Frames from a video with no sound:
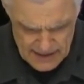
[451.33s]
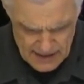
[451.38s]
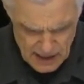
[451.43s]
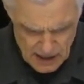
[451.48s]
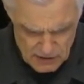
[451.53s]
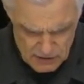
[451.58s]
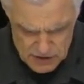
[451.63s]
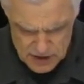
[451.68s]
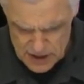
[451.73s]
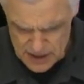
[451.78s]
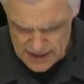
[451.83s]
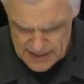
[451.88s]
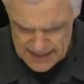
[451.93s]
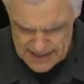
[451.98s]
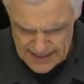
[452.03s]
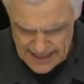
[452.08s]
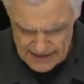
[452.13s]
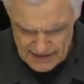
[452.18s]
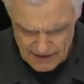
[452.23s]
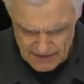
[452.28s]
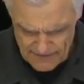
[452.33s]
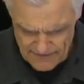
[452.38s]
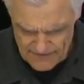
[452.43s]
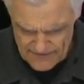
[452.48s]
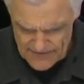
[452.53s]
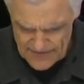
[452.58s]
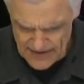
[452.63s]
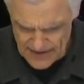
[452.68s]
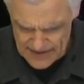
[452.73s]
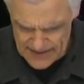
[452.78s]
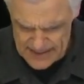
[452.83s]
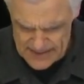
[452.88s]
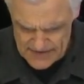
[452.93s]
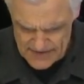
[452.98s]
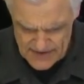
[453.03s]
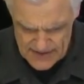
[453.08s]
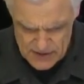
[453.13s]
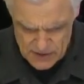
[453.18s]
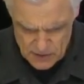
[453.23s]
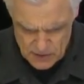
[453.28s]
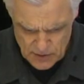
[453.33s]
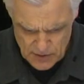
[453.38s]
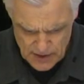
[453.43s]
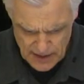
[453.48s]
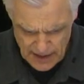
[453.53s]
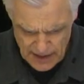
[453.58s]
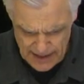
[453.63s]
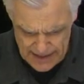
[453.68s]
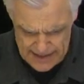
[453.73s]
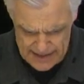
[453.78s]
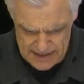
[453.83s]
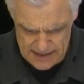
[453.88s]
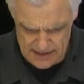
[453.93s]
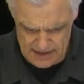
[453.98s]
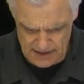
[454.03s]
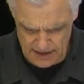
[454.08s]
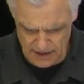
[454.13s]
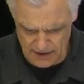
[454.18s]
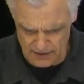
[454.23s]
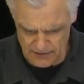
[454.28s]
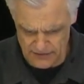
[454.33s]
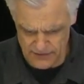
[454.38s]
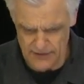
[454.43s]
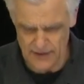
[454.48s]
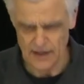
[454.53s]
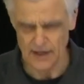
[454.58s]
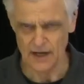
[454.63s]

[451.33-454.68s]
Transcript: culture today, not, not this physical kind of,